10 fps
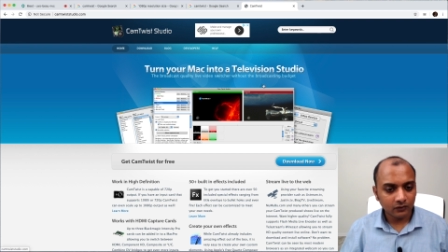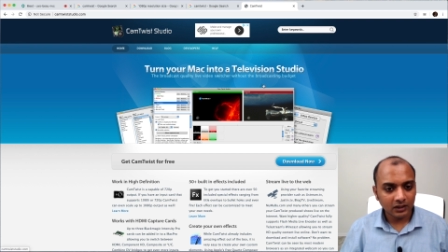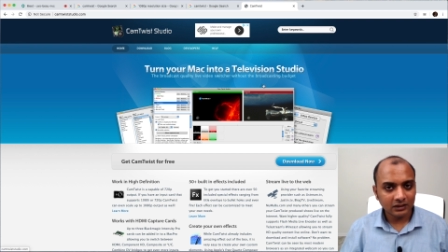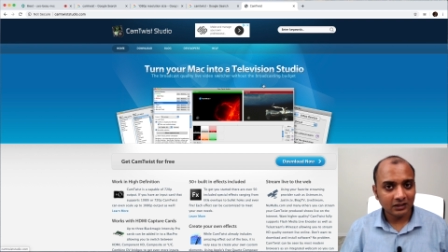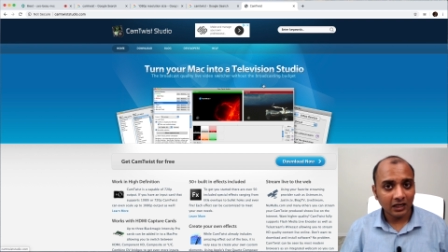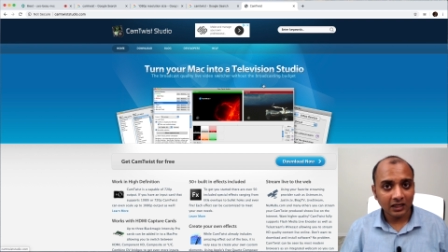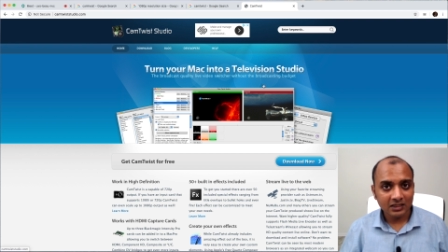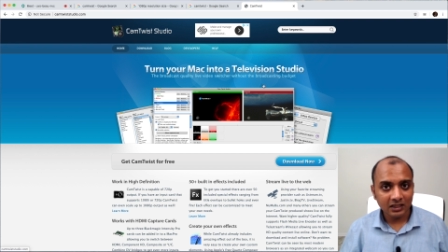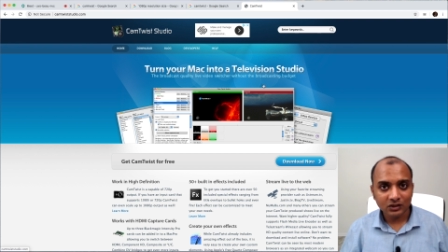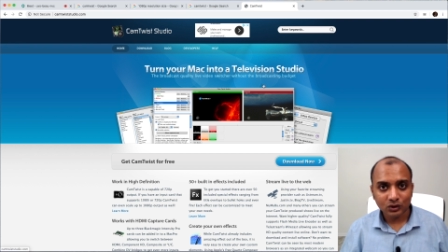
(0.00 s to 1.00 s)
There's an
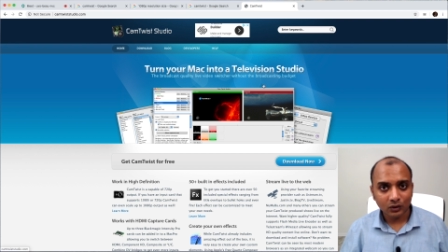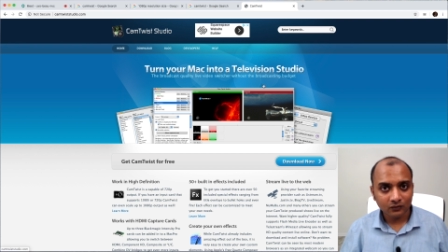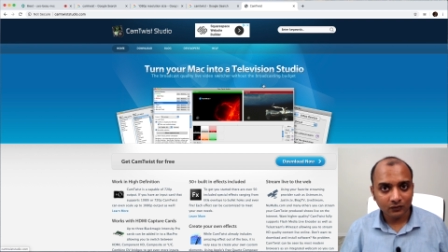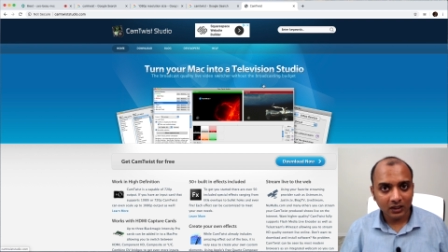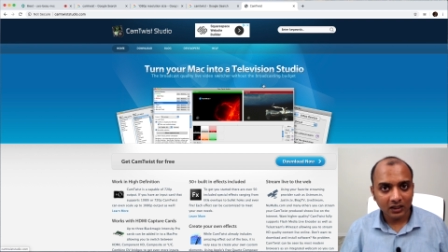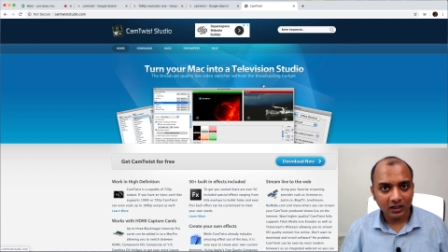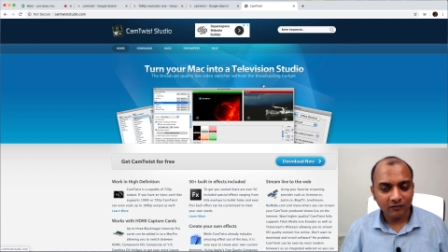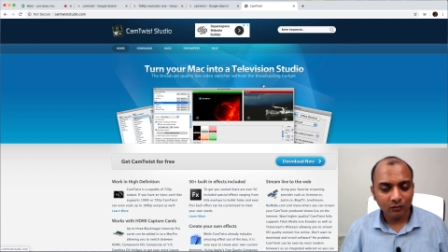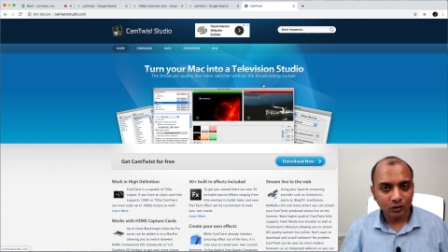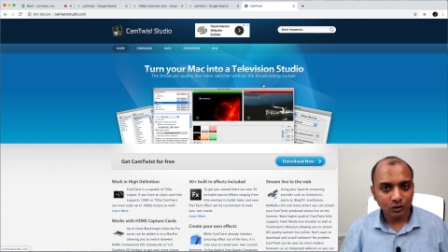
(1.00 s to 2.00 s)
excellent software if you
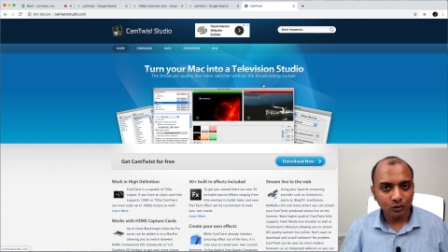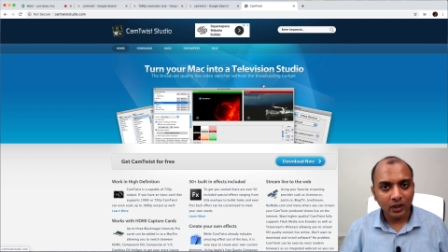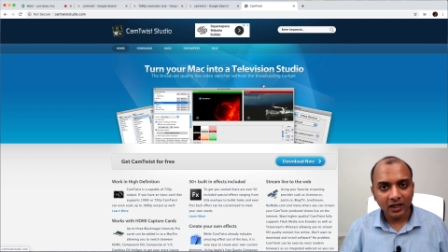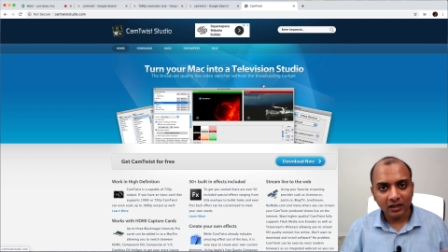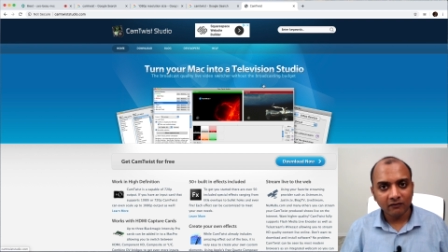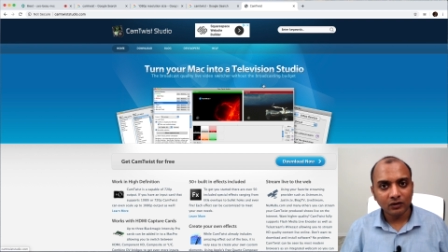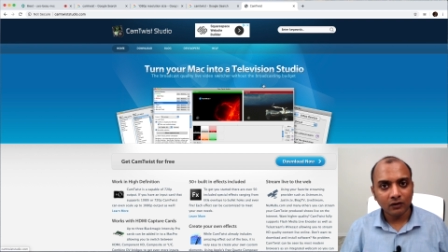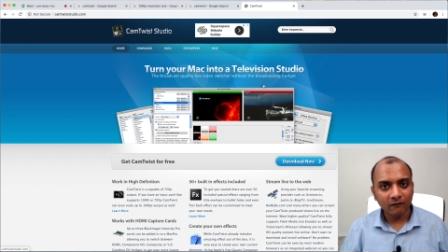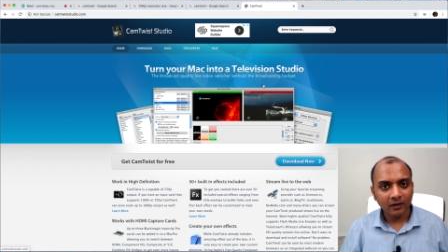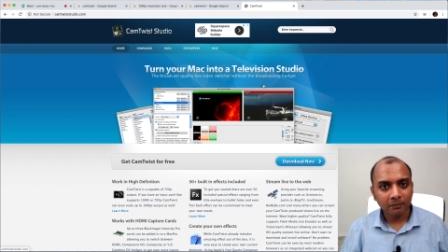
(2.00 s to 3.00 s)
want to do anything with your
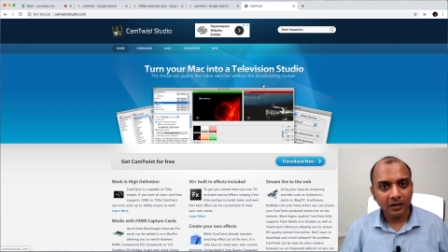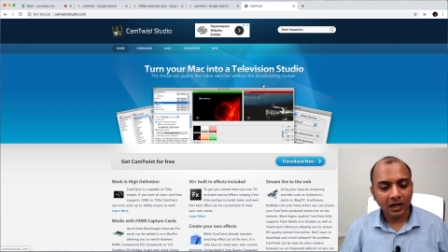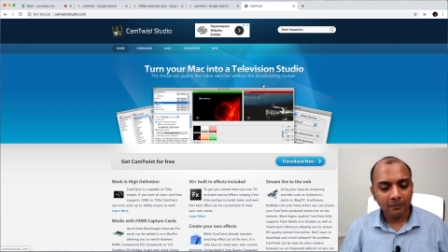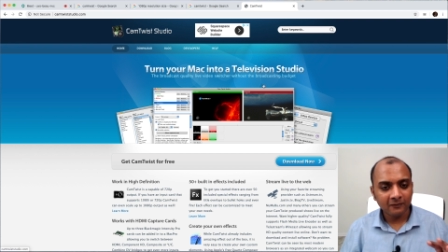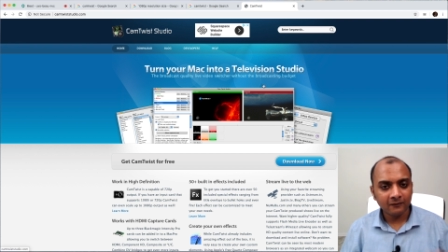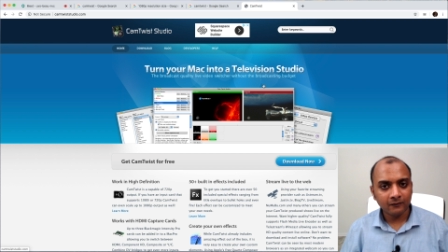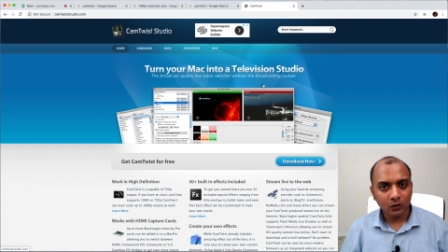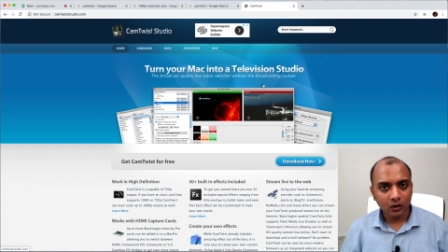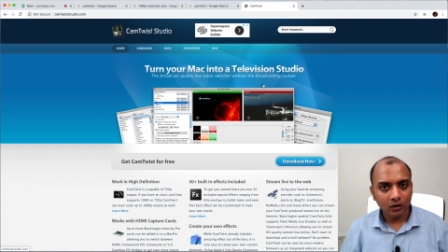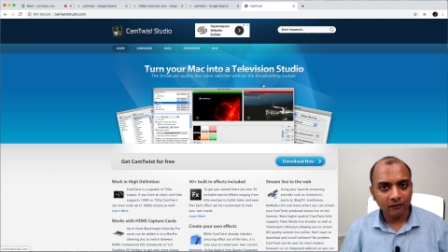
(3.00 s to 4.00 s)
webcam
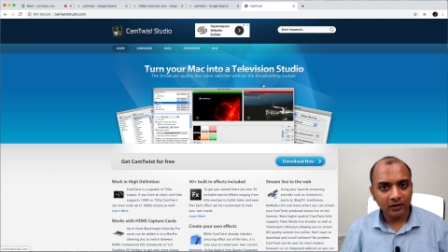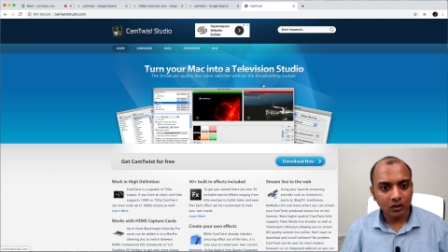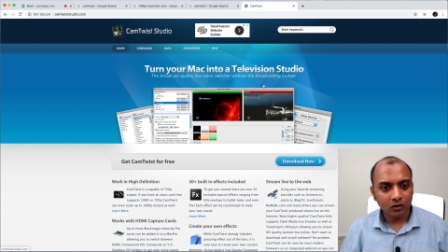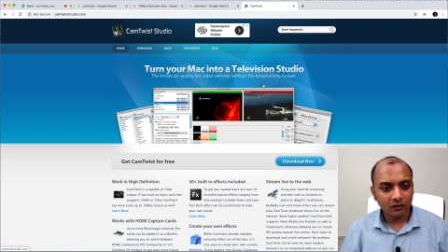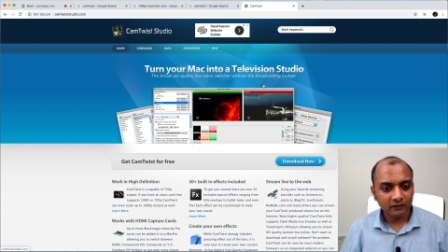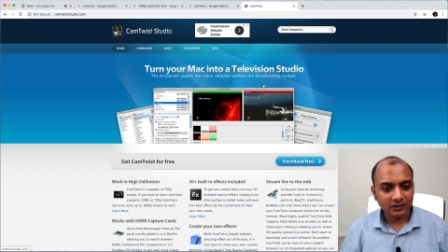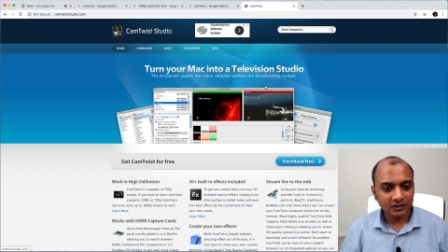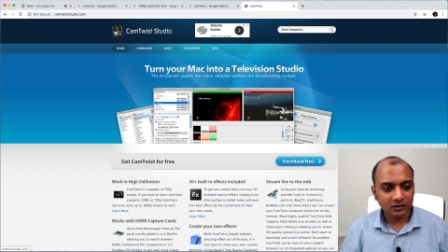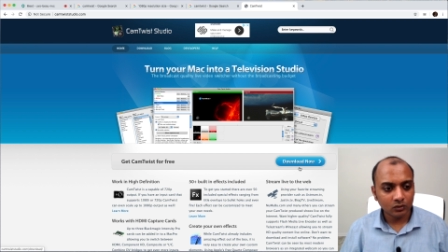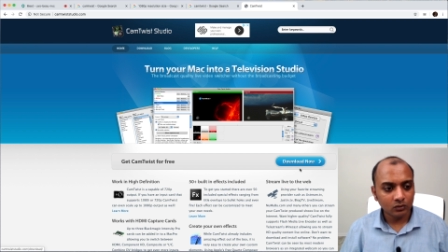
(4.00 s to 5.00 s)
for your video conferencing
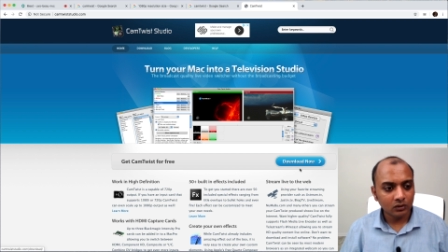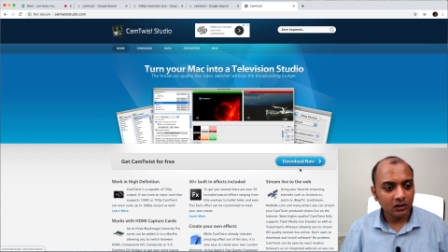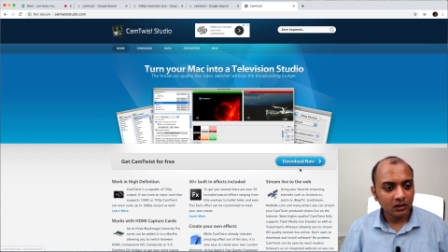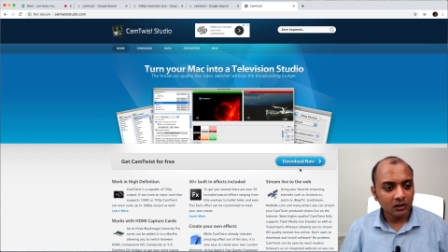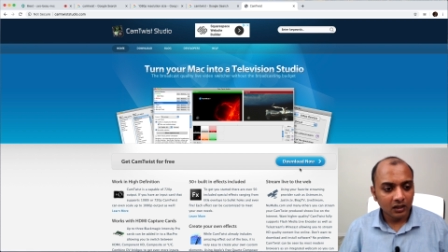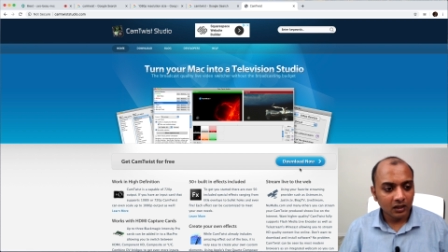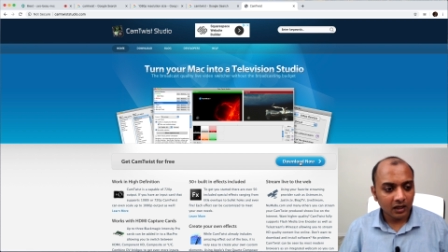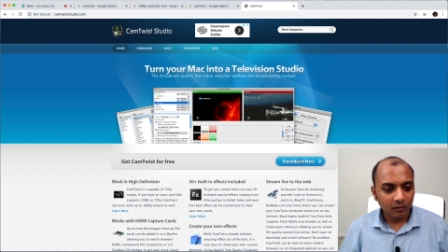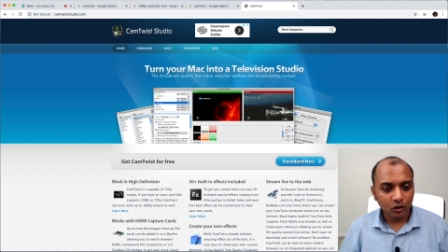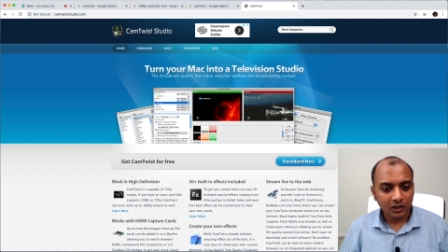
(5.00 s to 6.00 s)
tool. And I'm
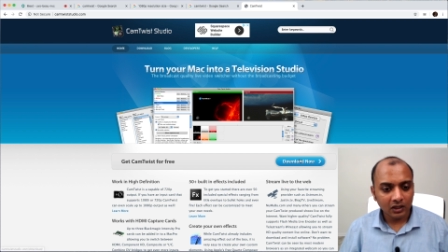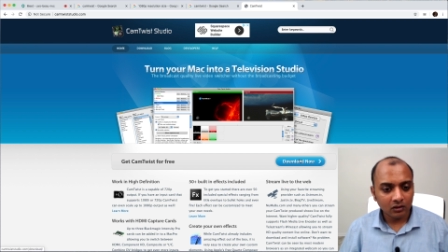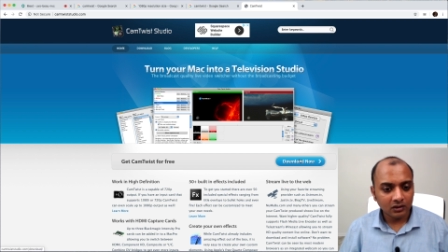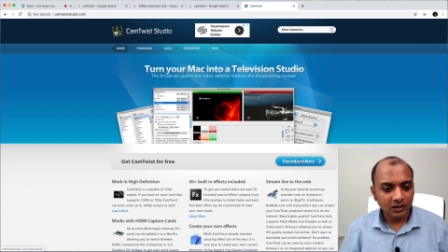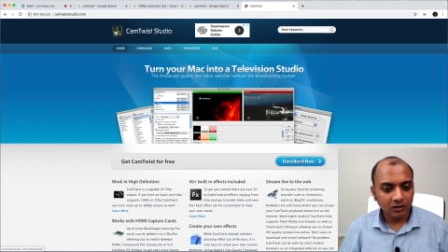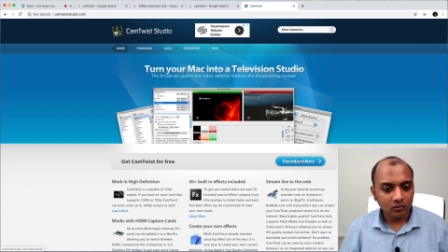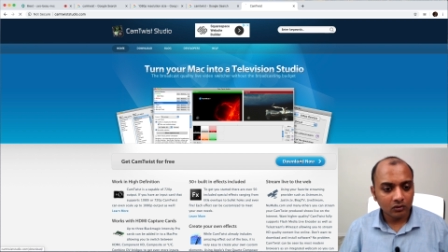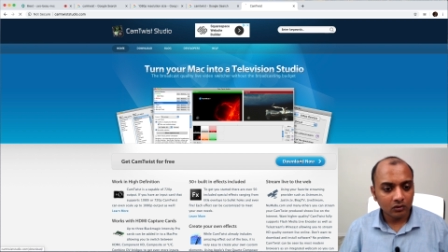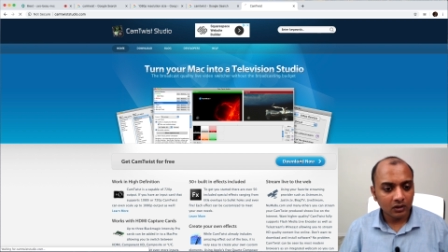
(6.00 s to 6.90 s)
going to click on download.